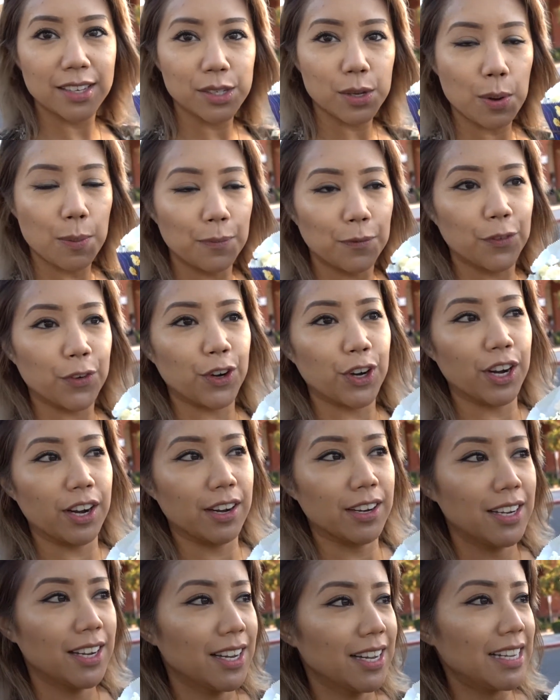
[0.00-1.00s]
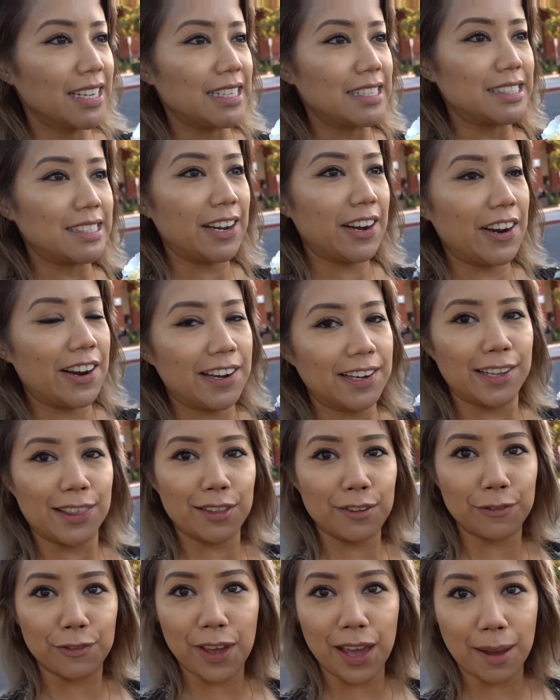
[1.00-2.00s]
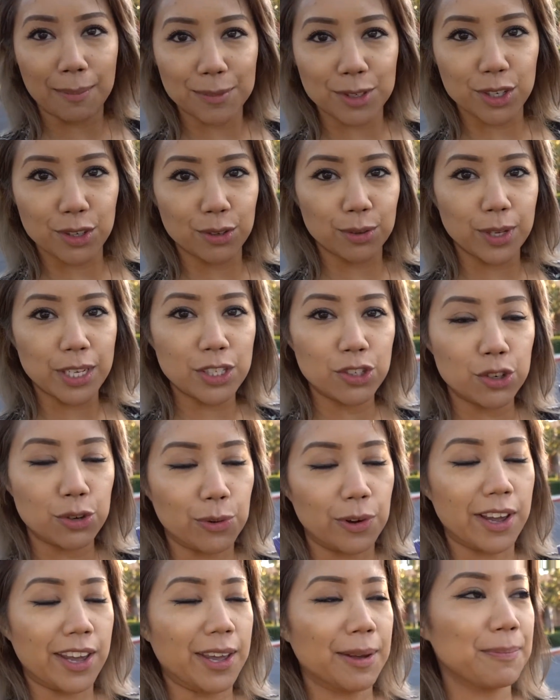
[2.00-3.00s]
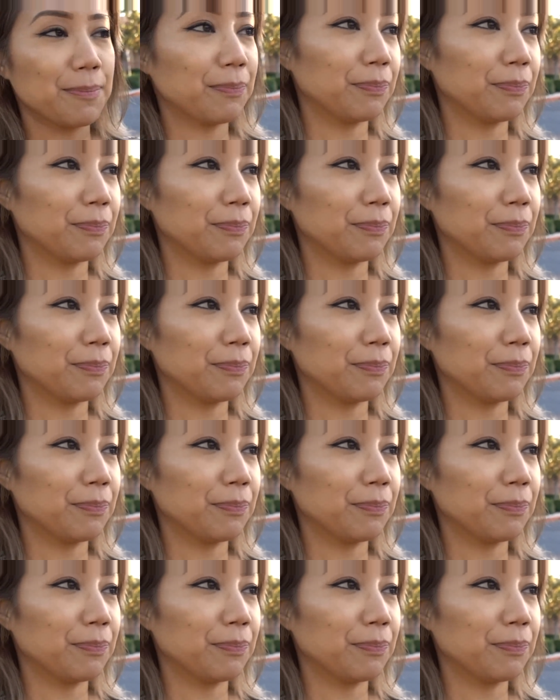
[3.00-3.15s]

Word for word: this home for Derren and the fam to enjoy.